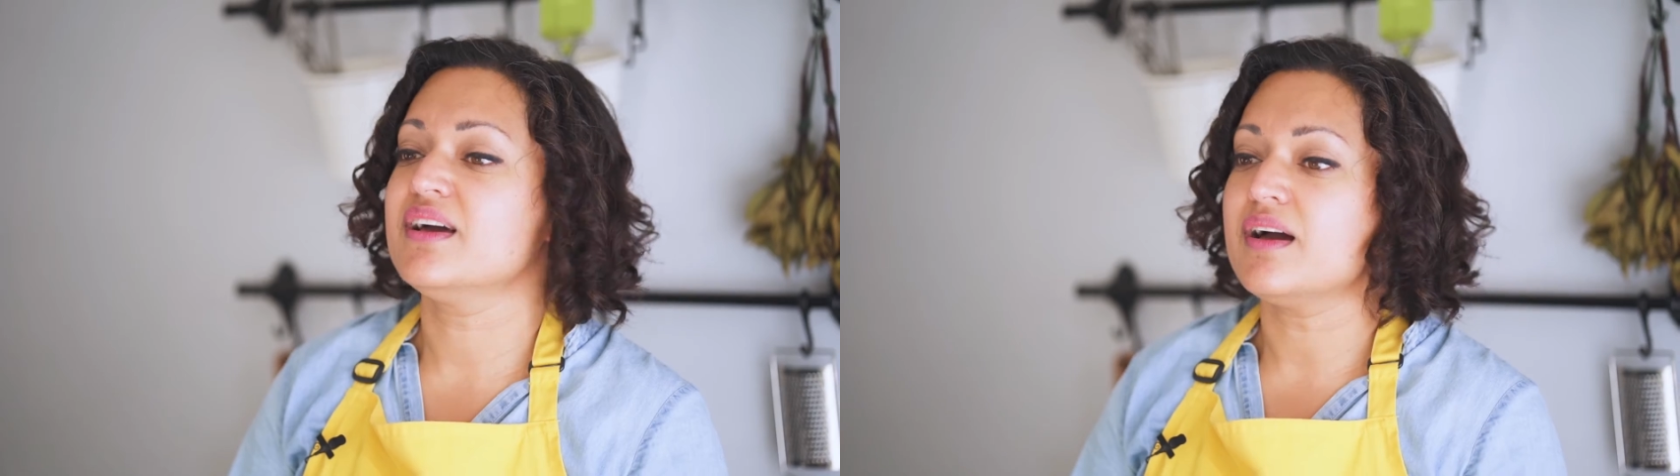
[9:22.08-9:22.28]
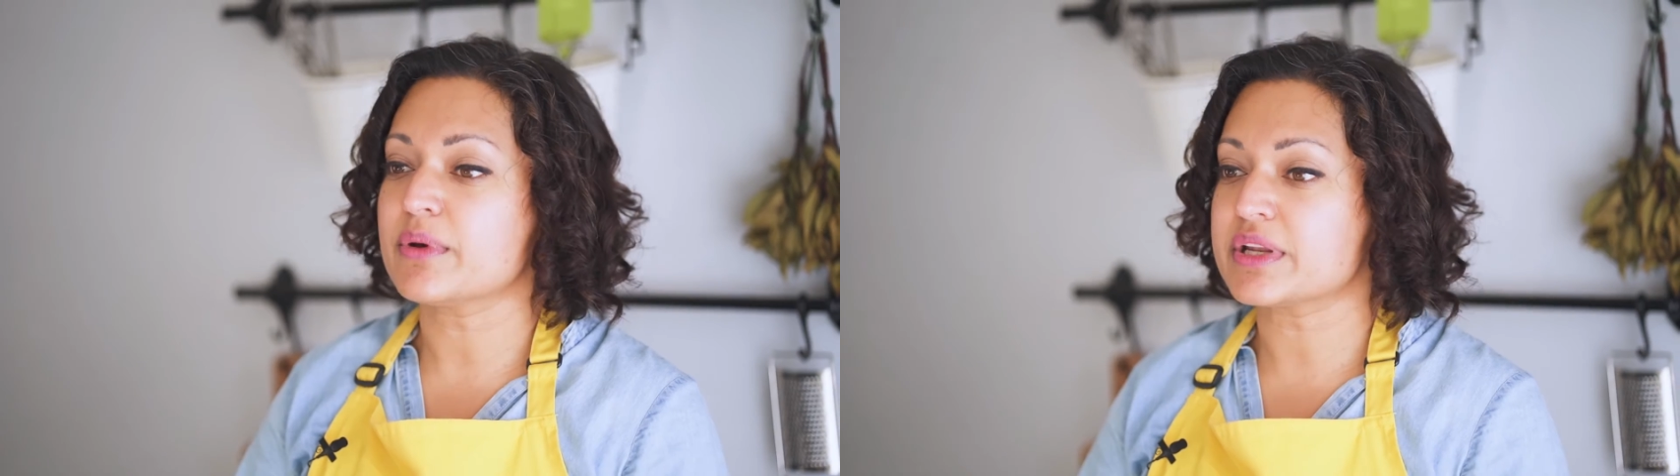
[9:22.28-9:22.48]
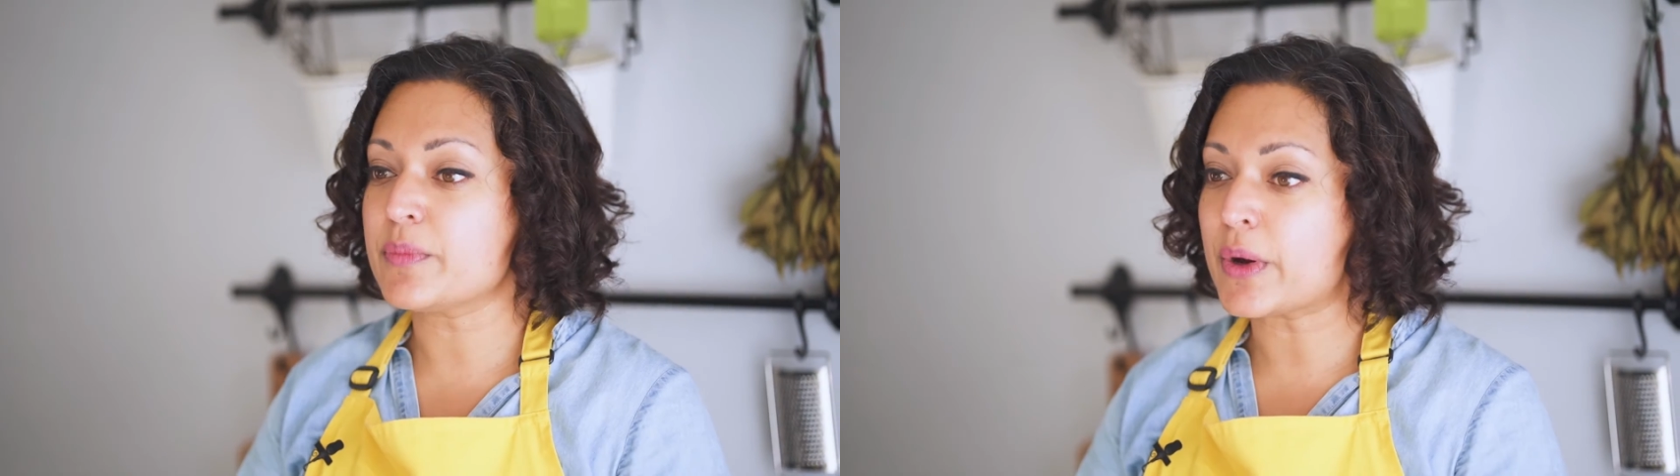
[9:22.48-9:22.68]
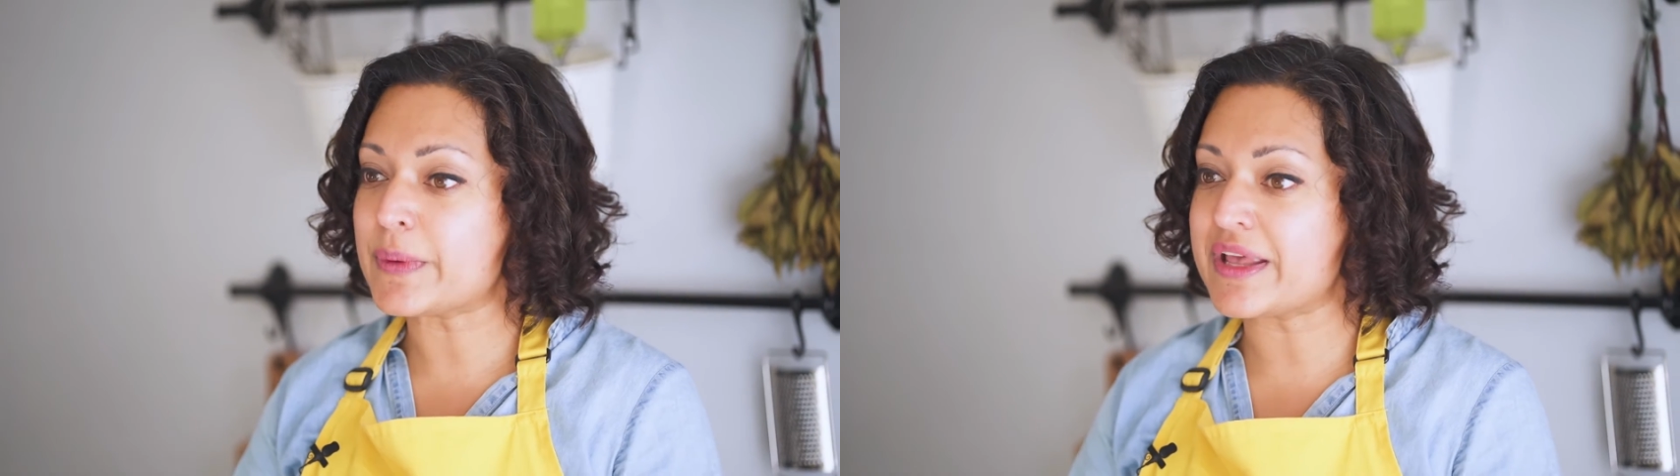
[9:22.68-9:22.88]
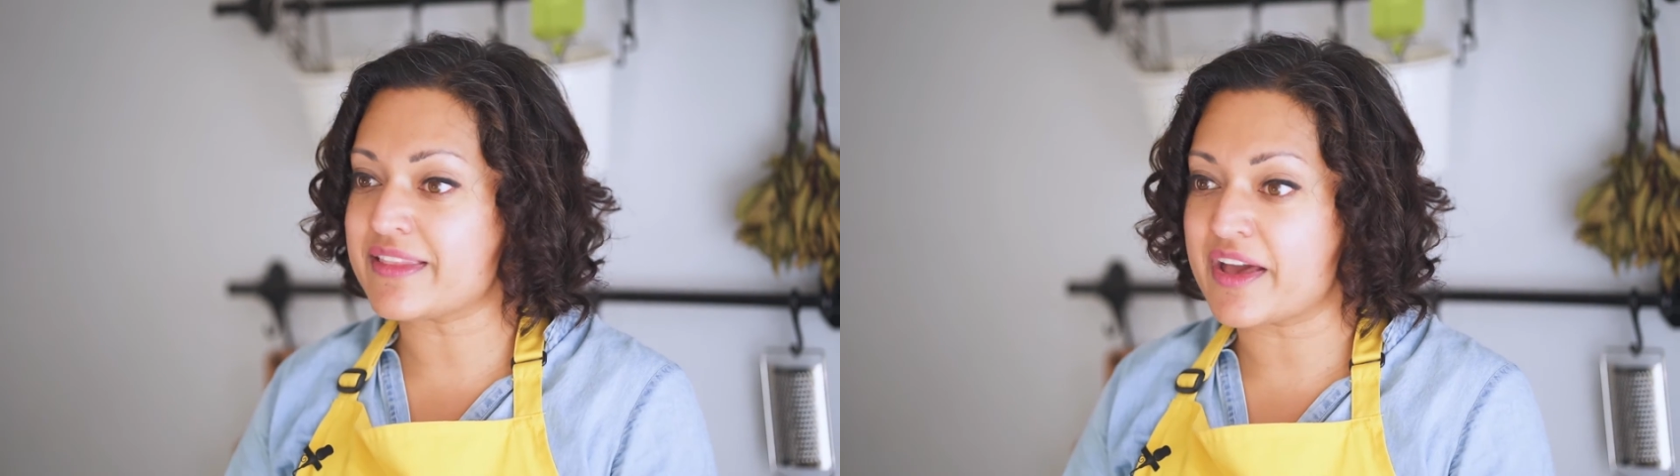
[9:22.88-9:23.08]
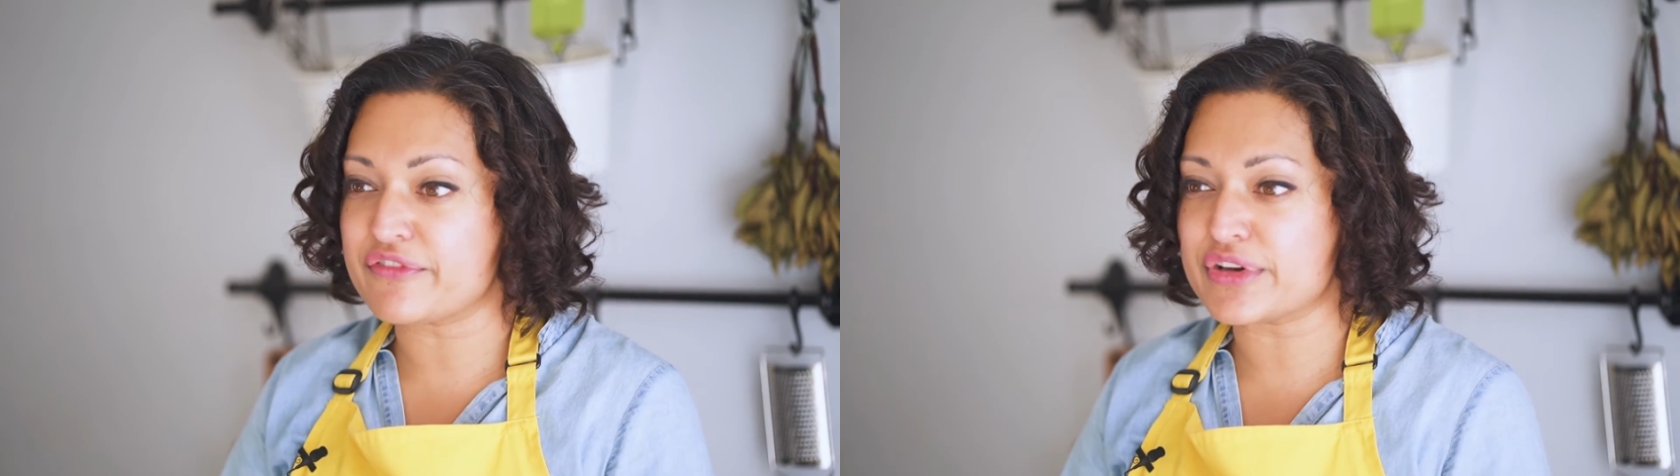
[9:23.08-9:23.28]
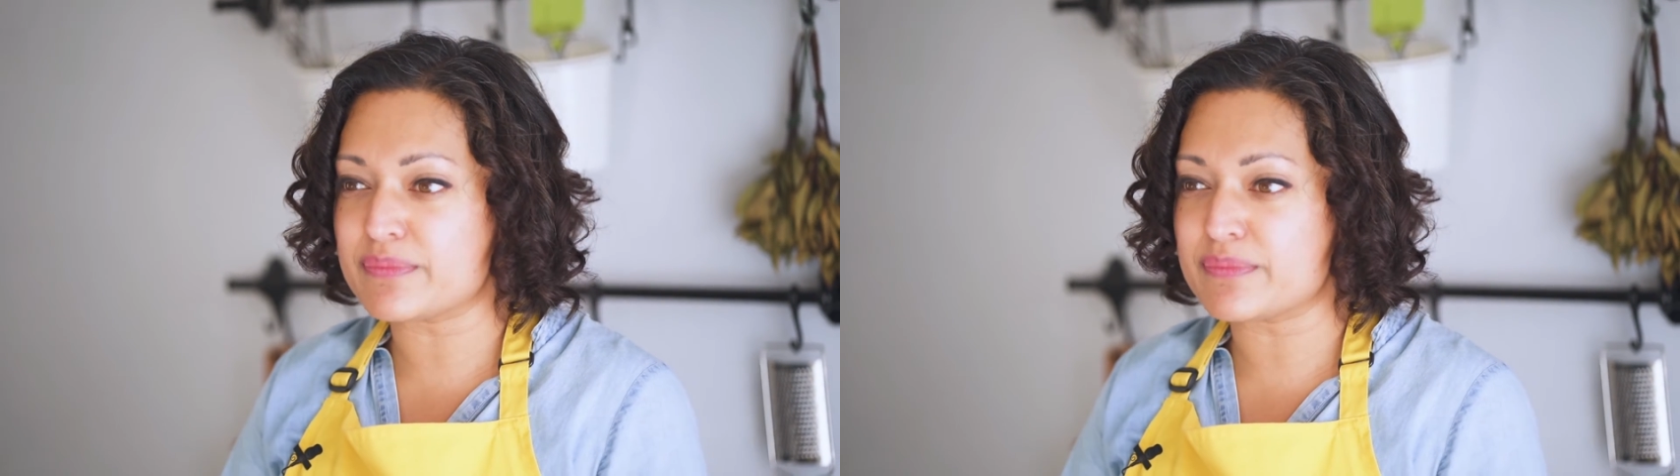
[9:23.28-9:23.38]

I'm going to pop it in there for